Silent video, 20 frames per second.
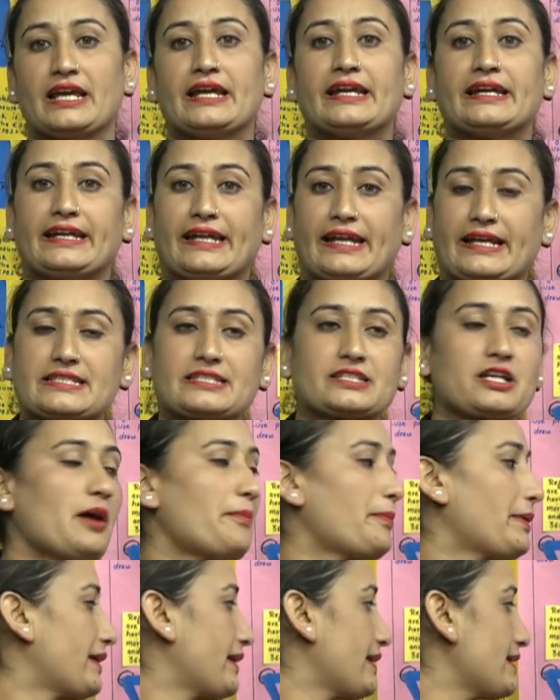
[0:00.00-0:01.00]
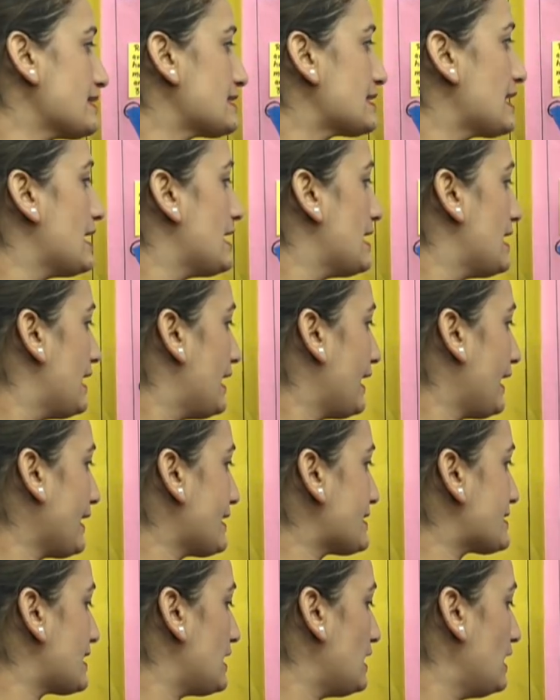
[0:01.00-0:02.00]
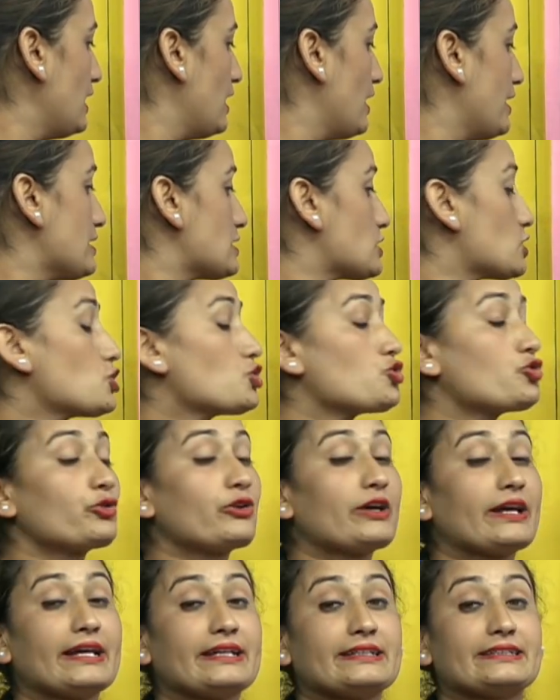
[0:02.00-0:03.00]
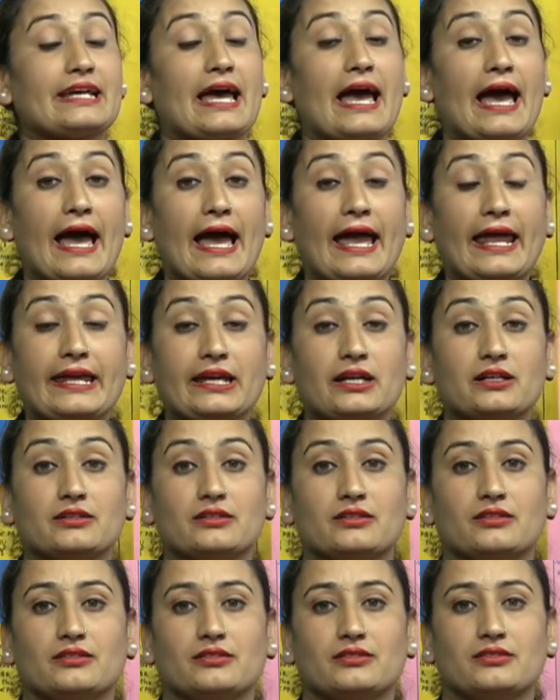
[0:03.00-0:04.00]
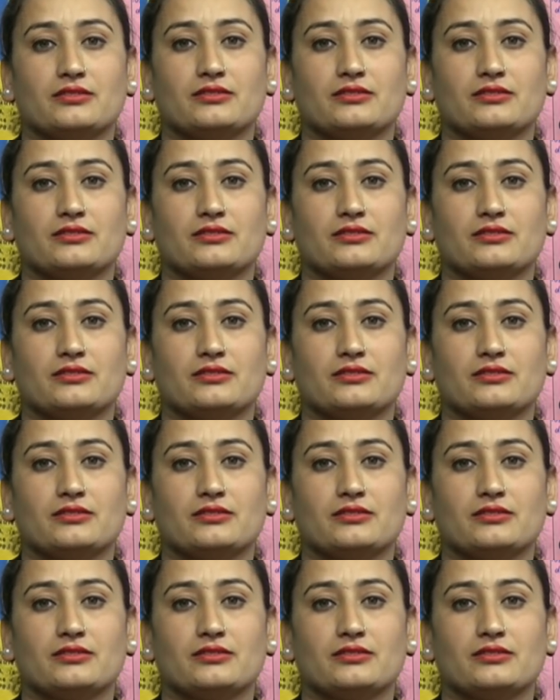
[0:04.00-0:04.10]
Next topic is, it's a straight angle.